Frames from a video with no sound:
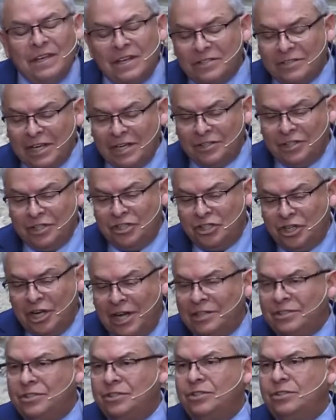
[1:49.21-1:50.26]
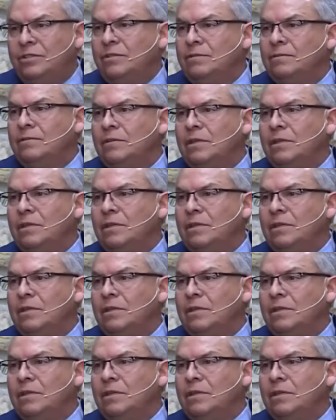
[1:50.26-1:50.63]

this, I suggest,